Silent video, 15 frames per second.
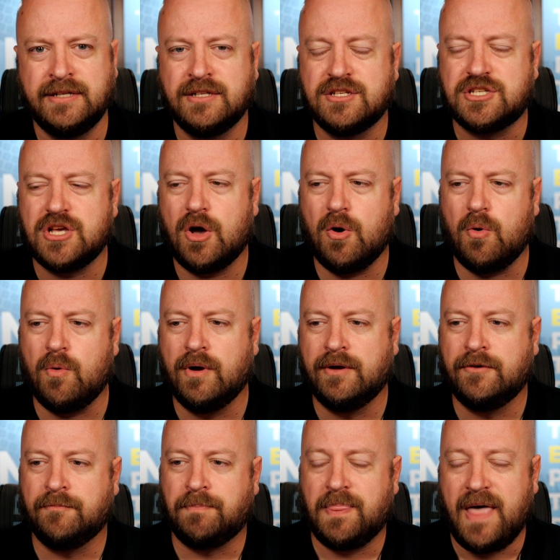So
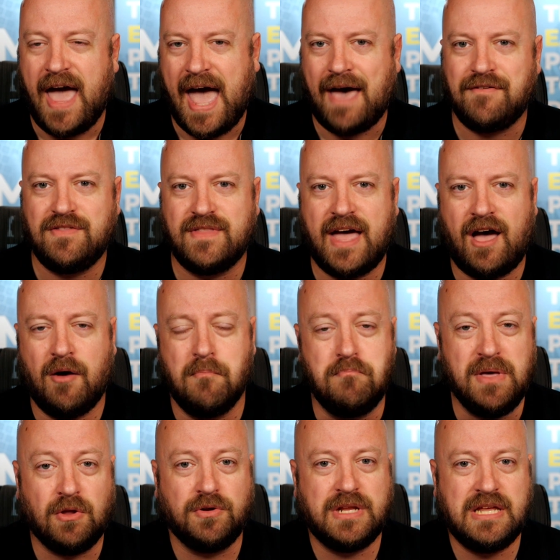having that
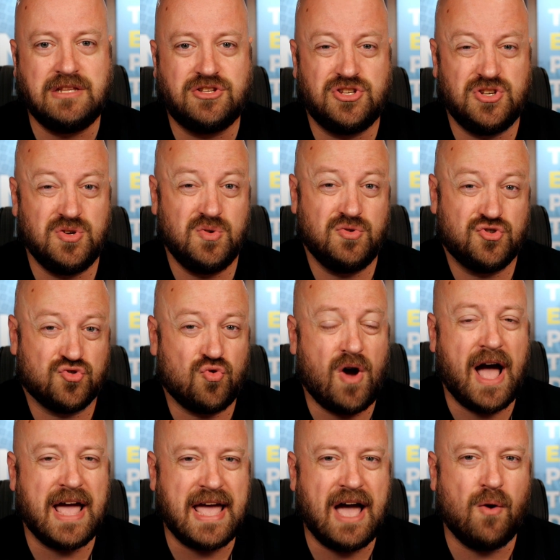ability to
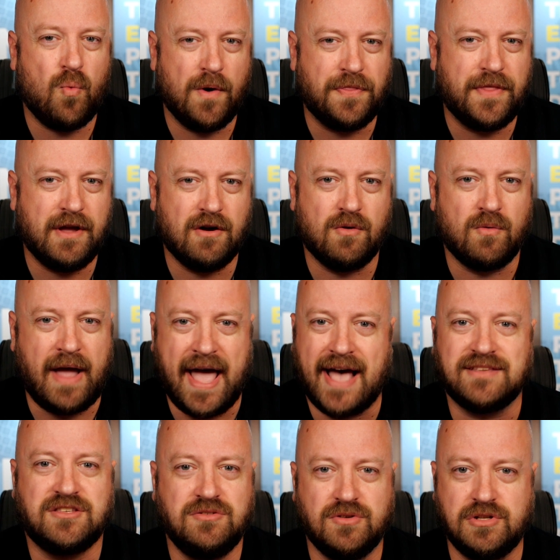try out what they're
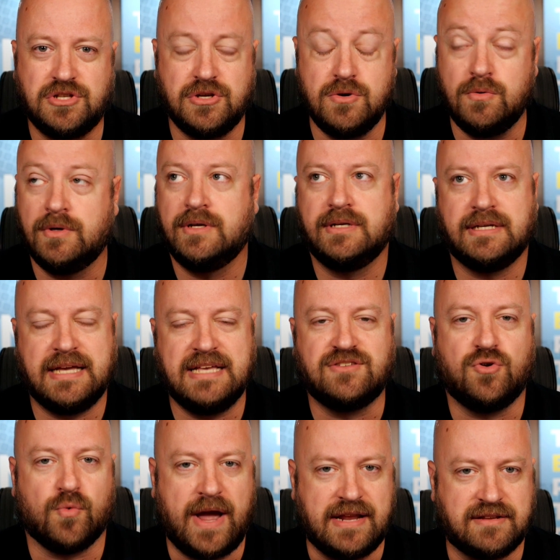asking you to do is
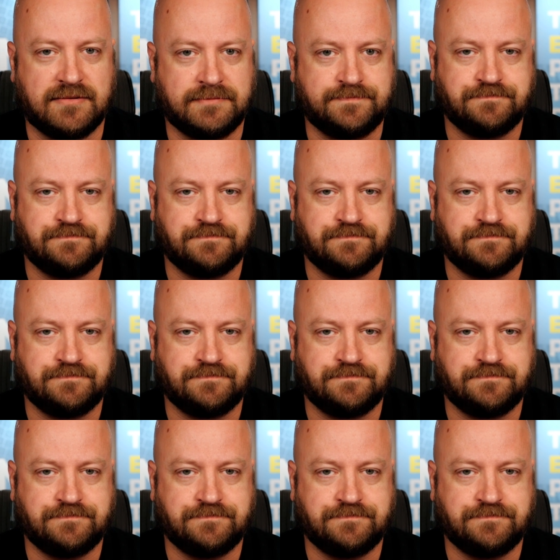great.